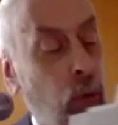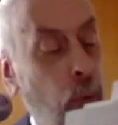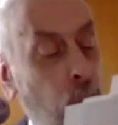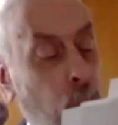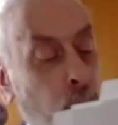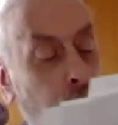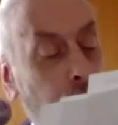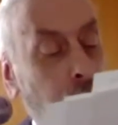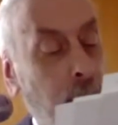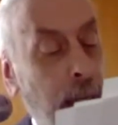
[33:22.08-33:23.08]
to
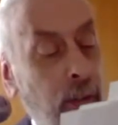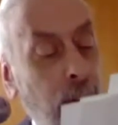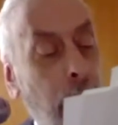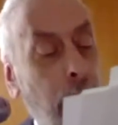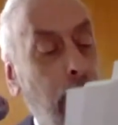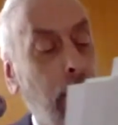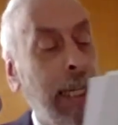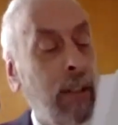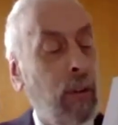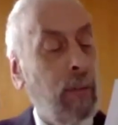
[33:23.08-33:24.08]
ooze, as a matter